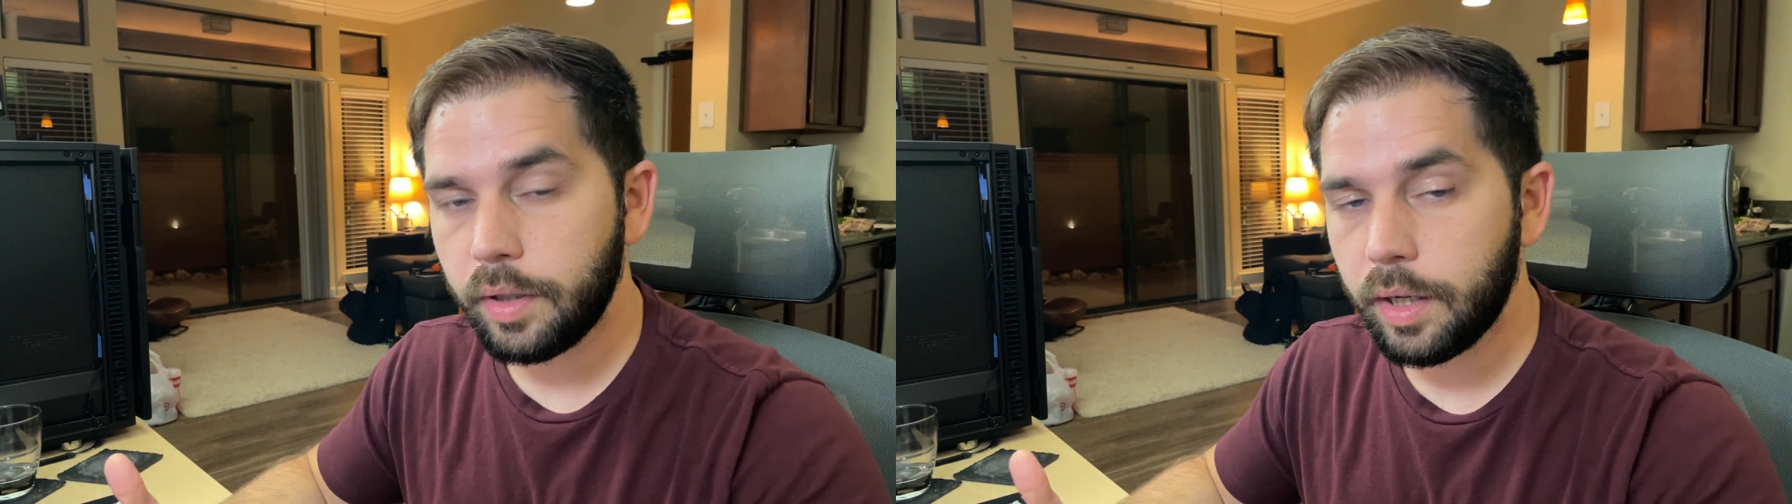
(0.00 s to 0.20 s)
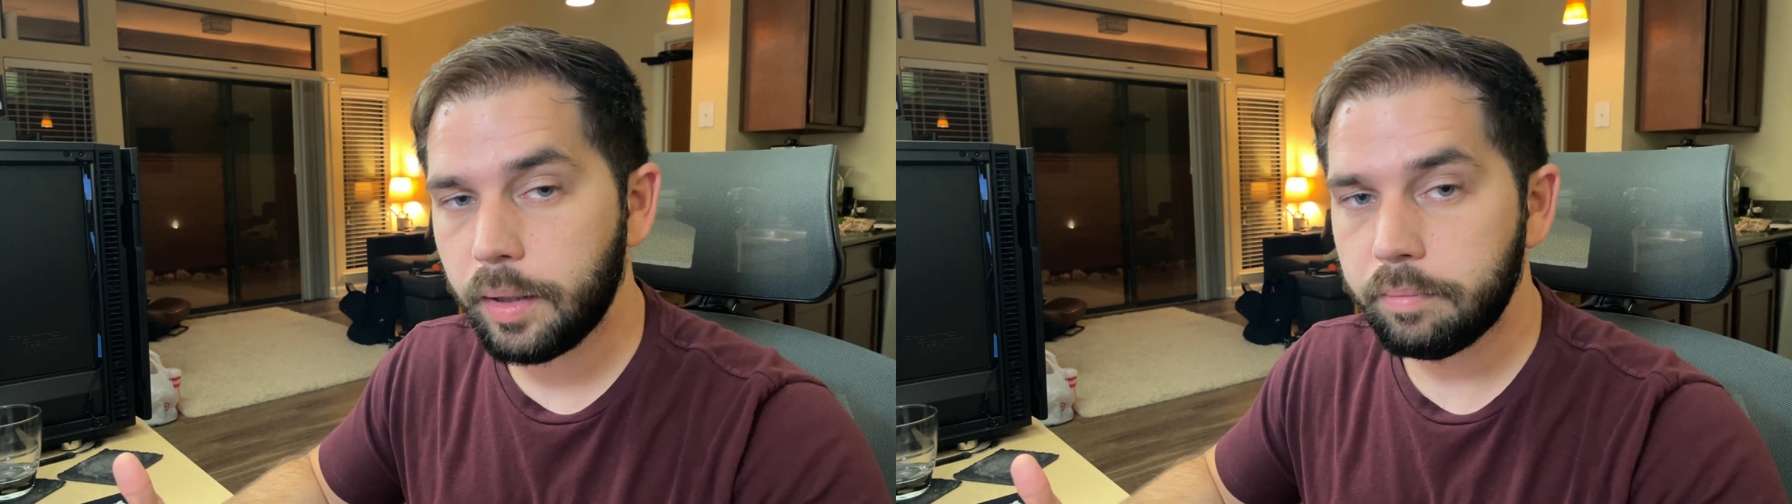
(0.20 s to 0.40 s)

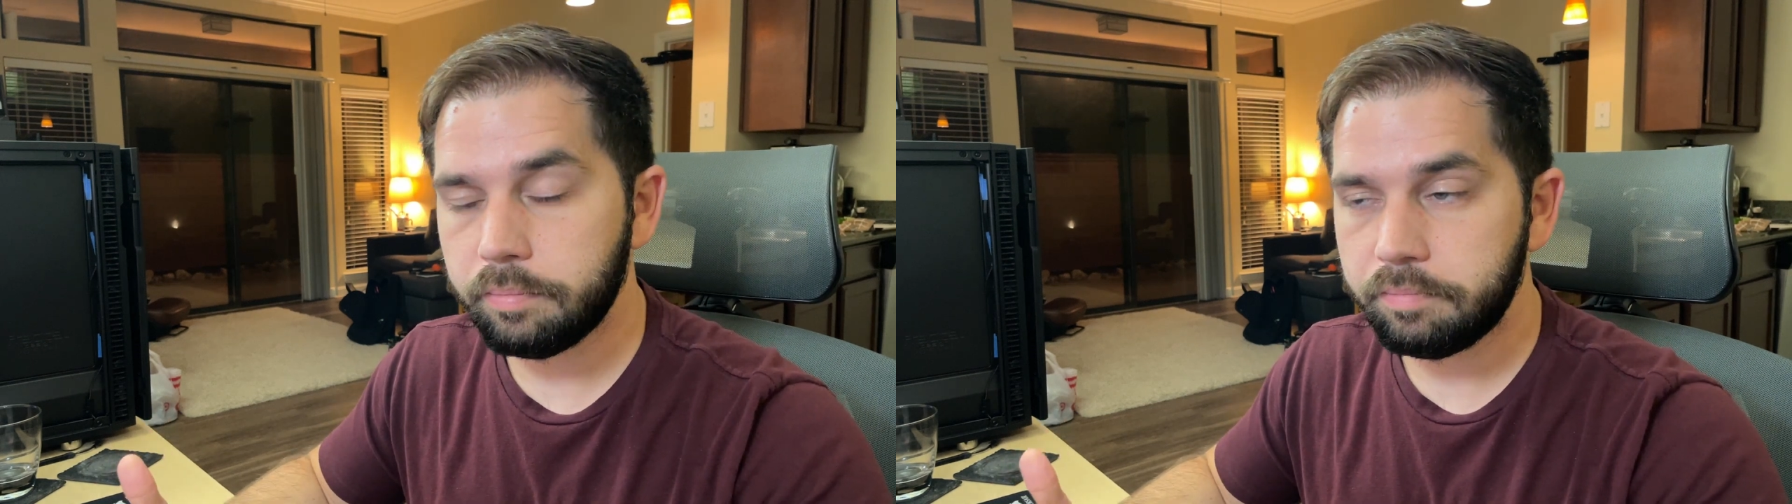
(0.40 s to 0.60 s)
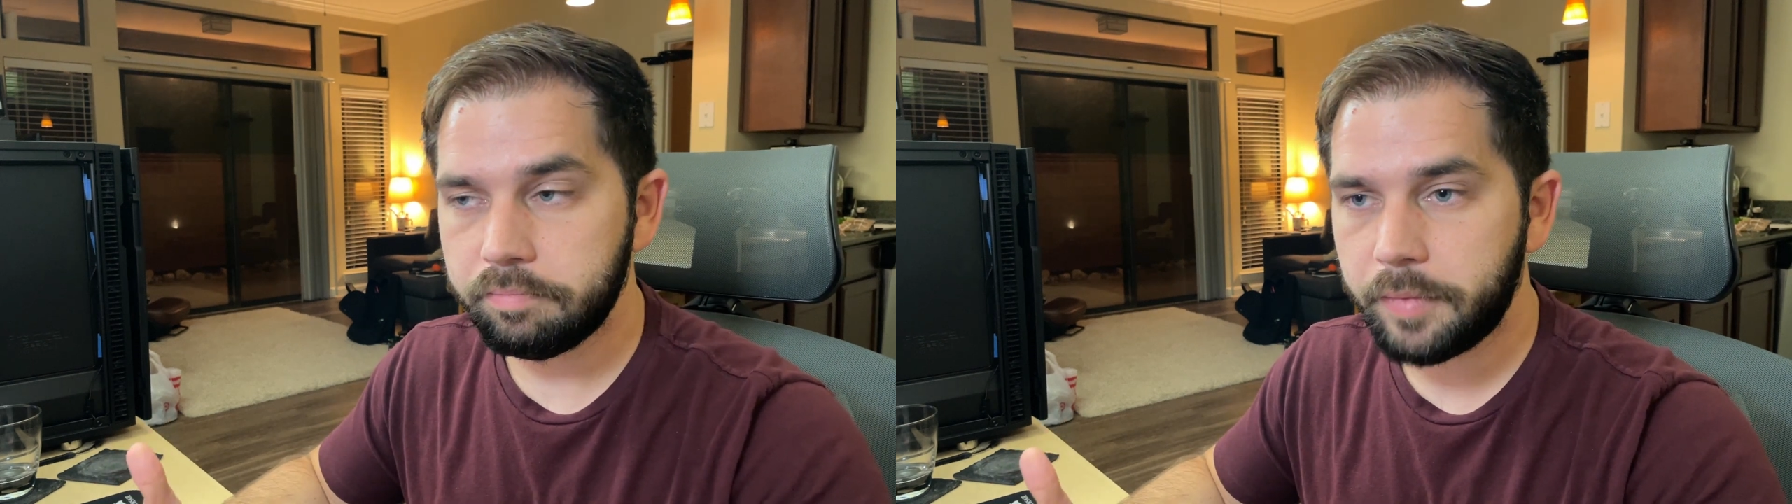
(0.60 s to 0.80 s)

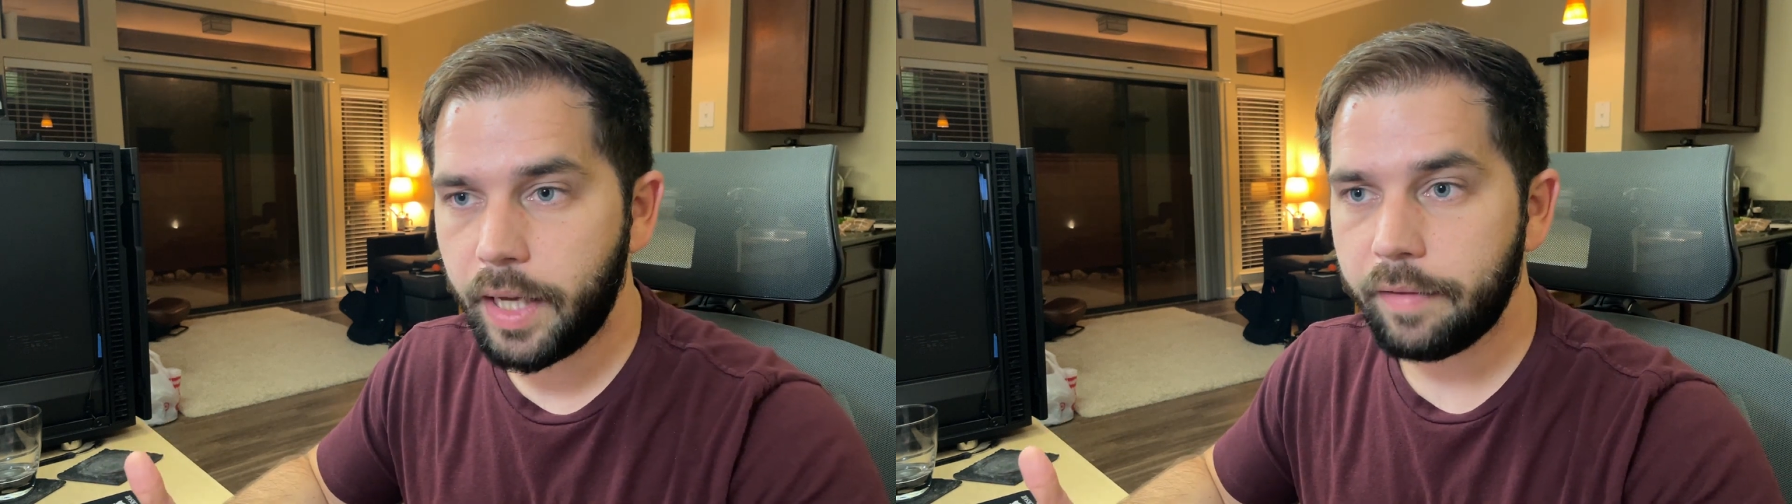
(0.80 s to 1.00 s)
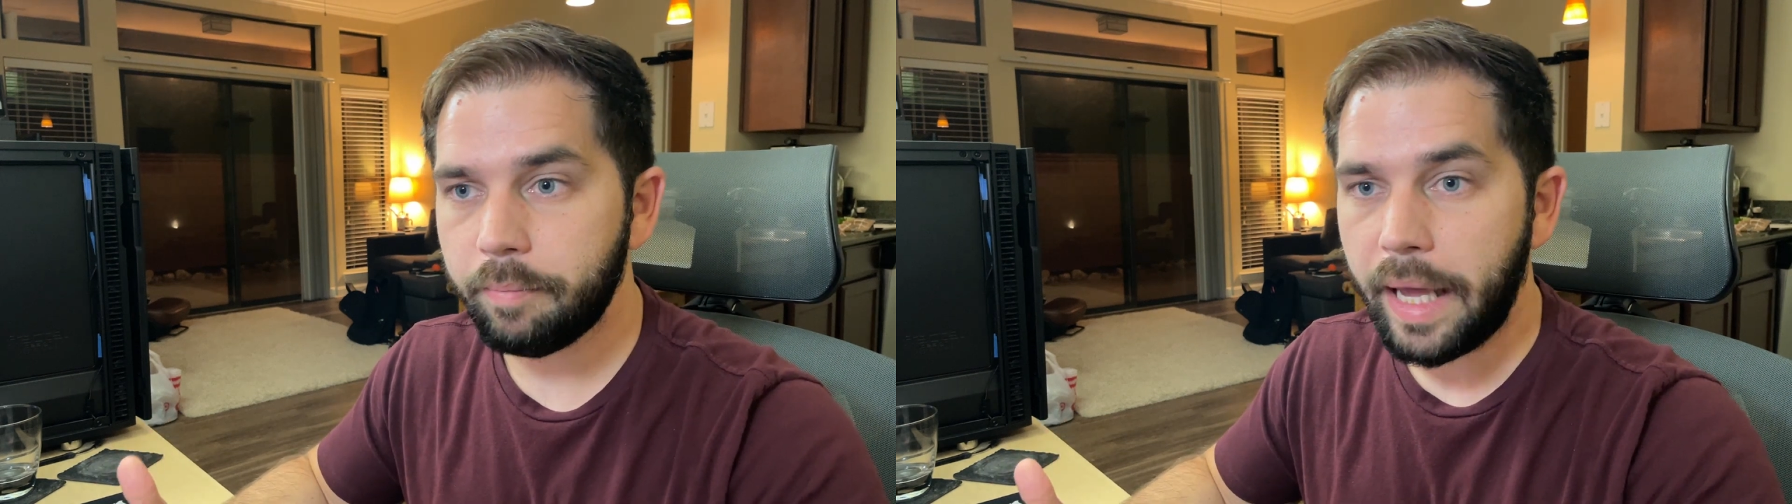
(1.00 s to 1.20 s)
kind of